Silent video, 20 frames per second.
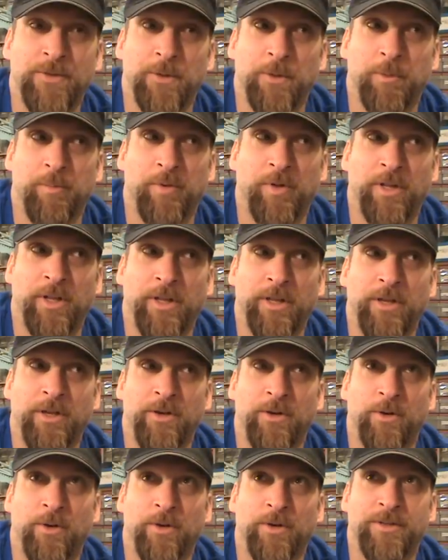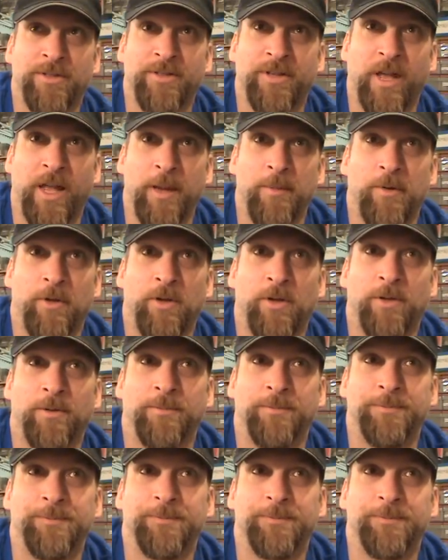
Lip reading: your table